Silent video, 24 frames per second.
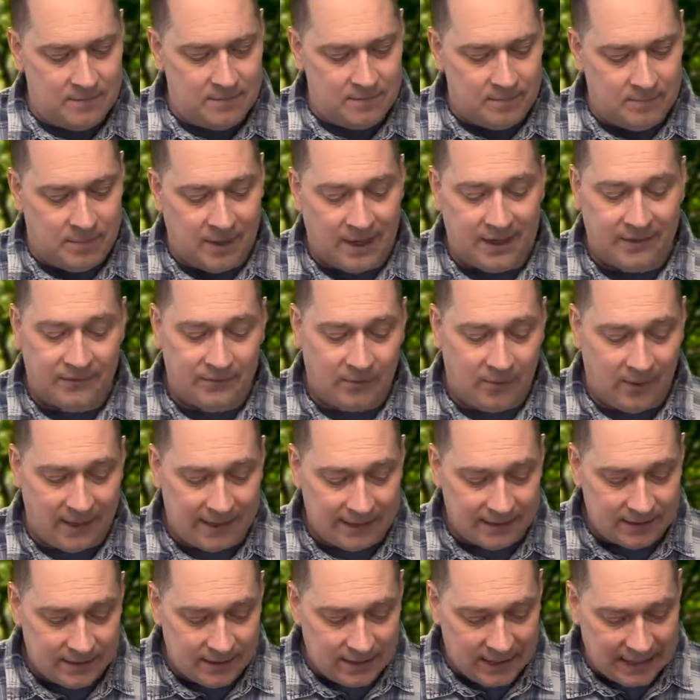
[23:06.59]
But it's what
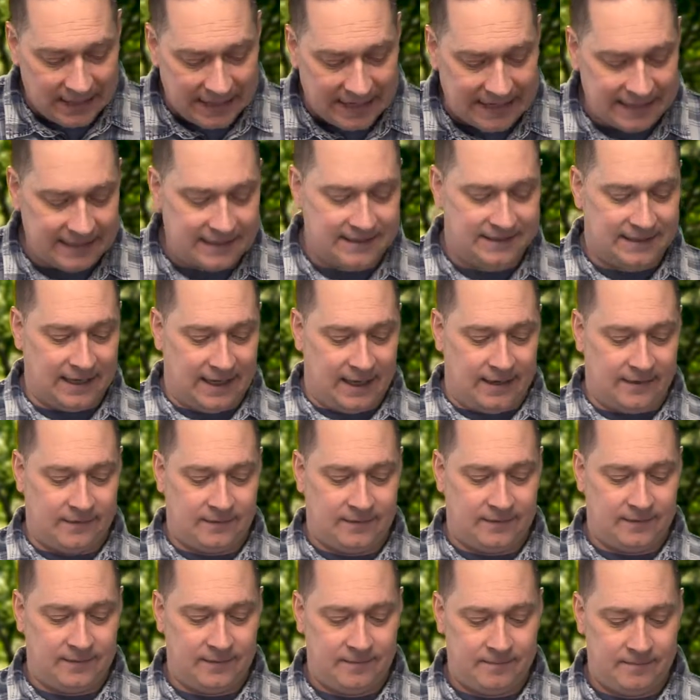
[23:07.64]
He
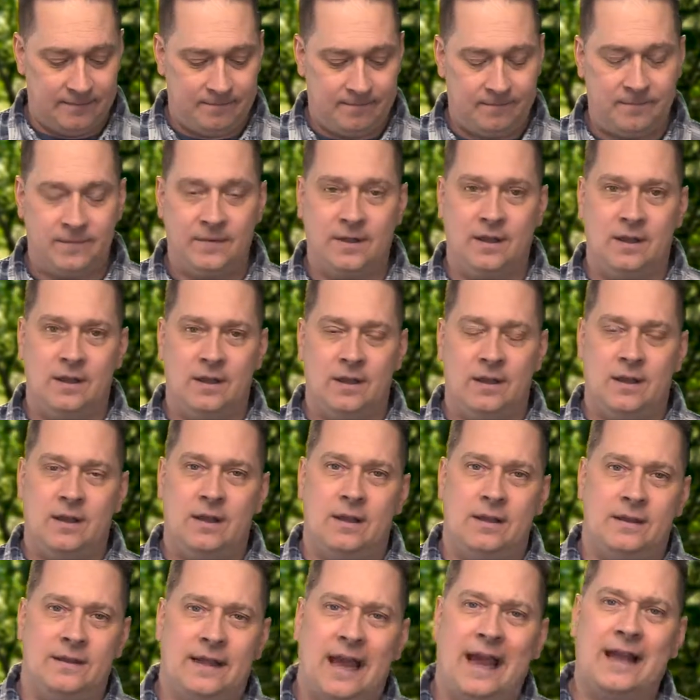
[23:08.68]
says.
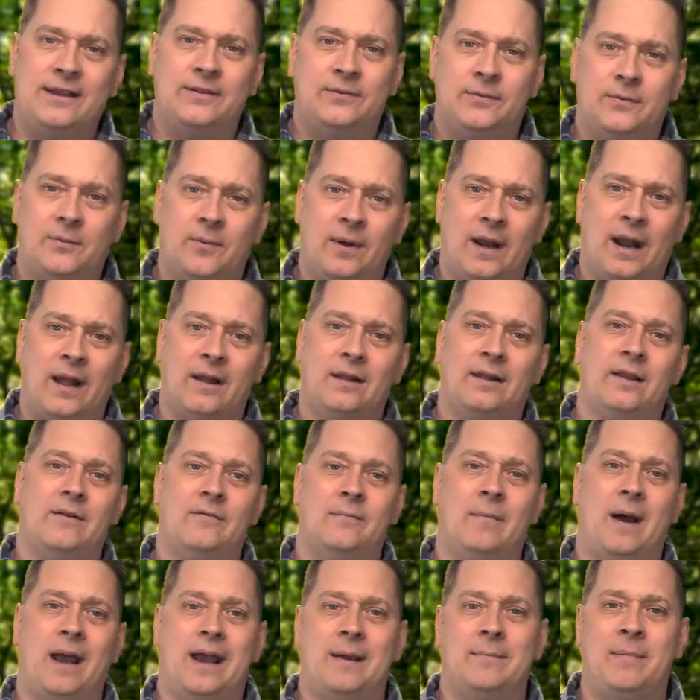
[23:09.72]
That's what I'll live
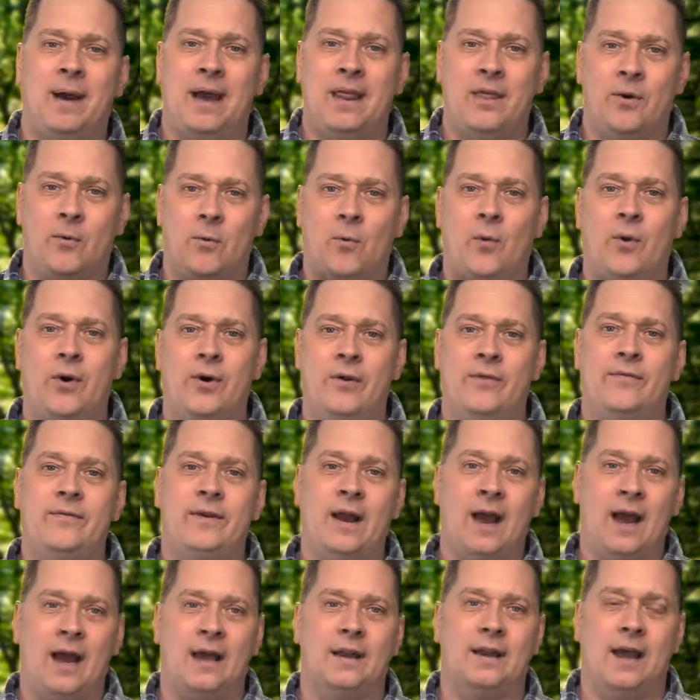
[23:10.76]
by, by the Word of
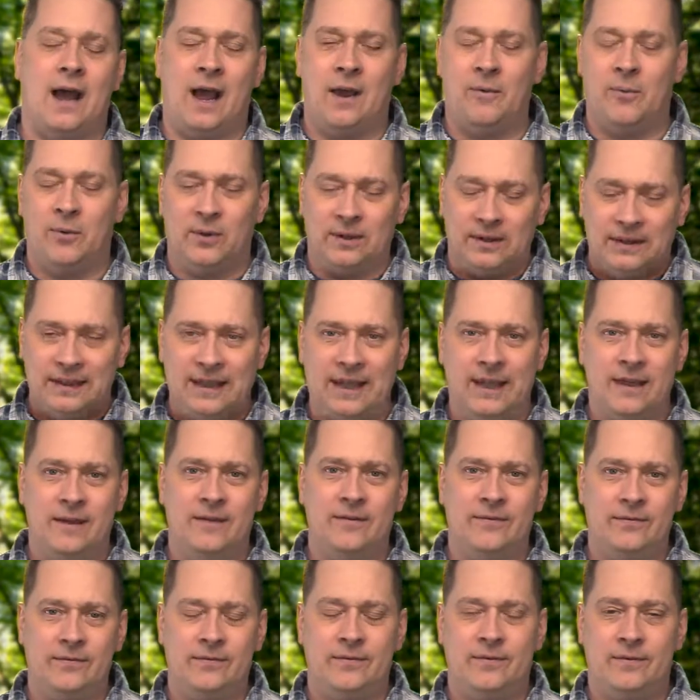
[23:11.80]
God. I will
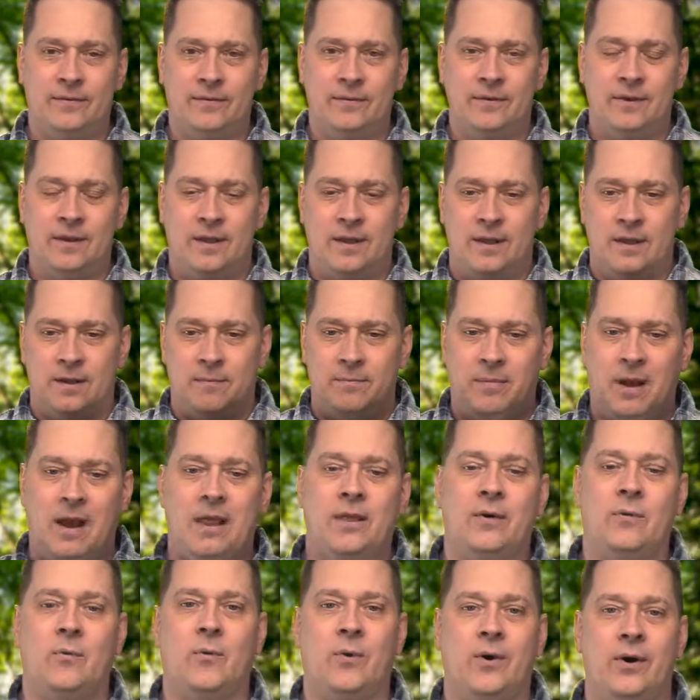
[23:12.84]
live by
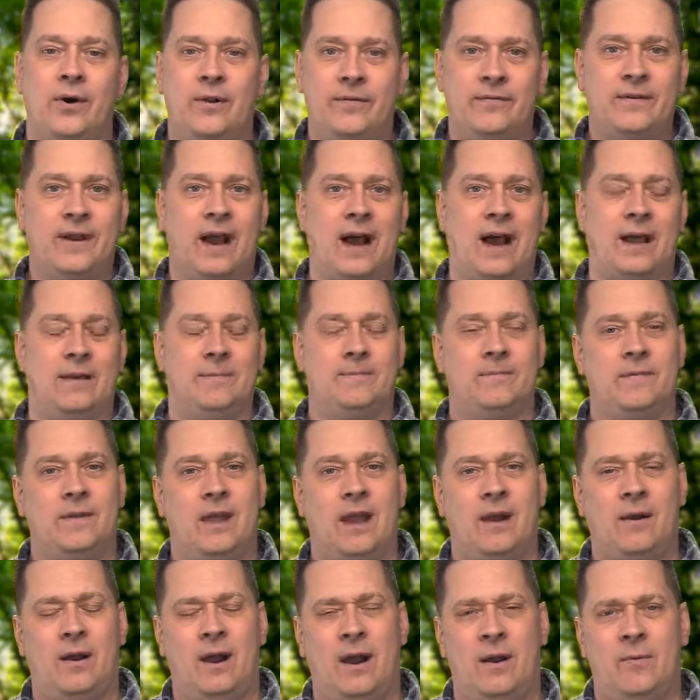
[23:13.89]
the Word of God.
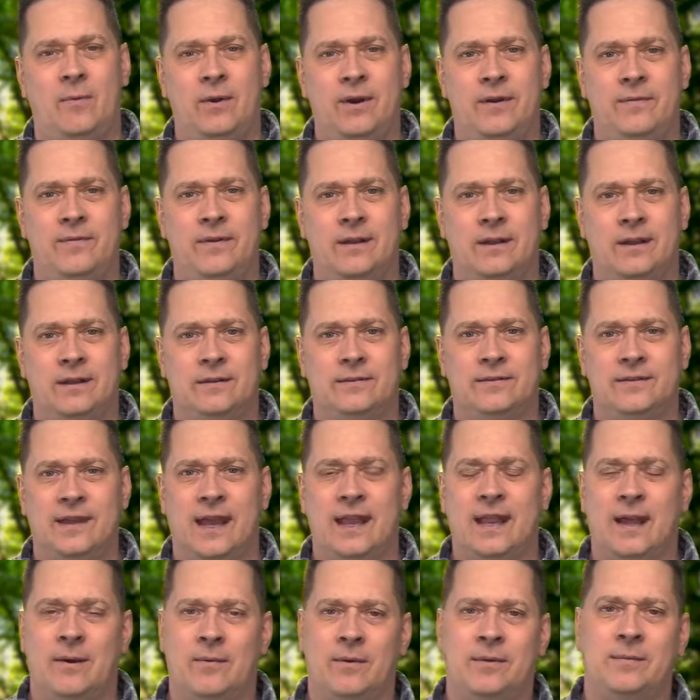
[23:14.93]
I, I wonder if you could say
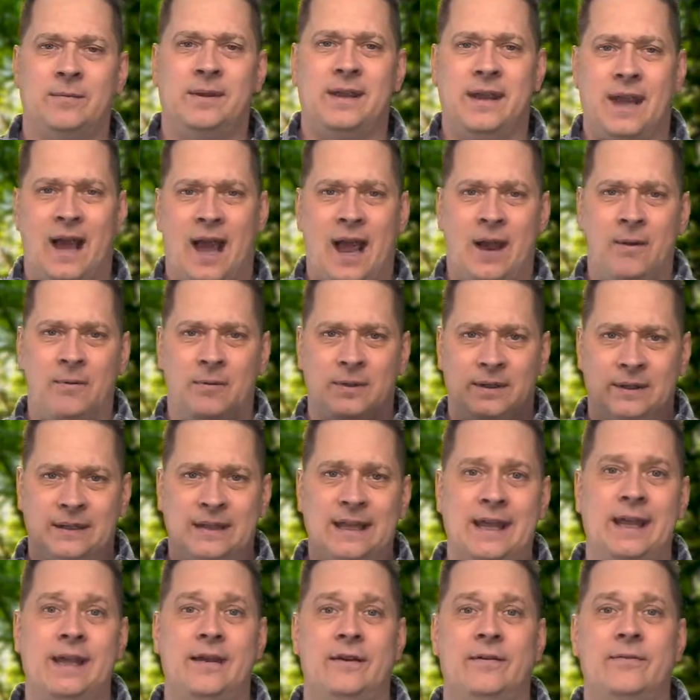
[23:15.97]
that with me. I will
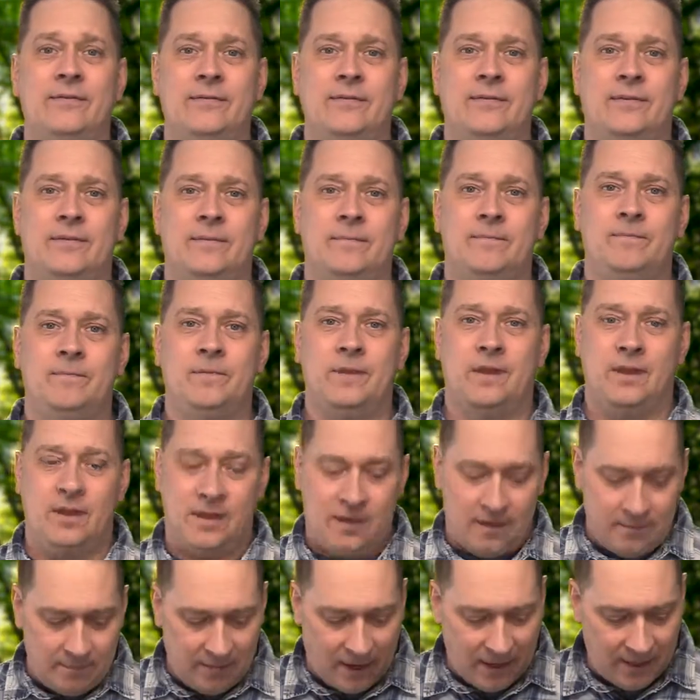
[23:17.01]
live
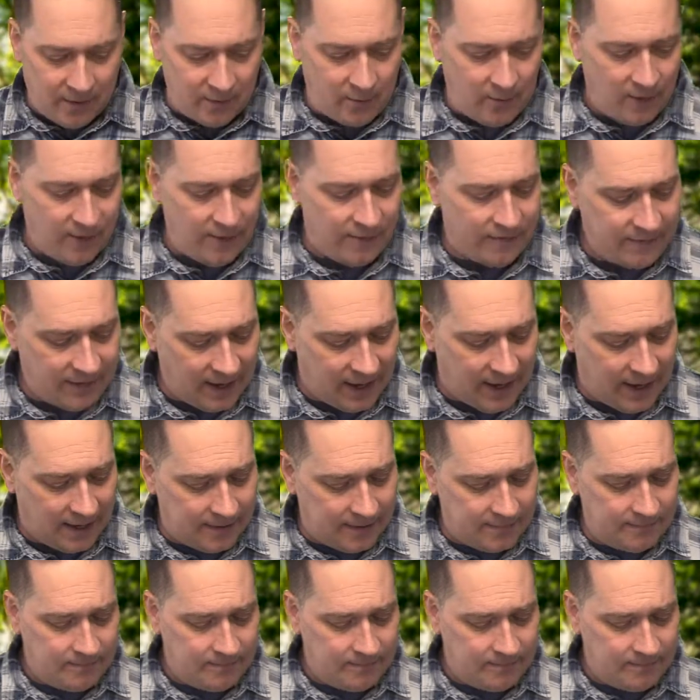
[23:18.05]
by the Word of God.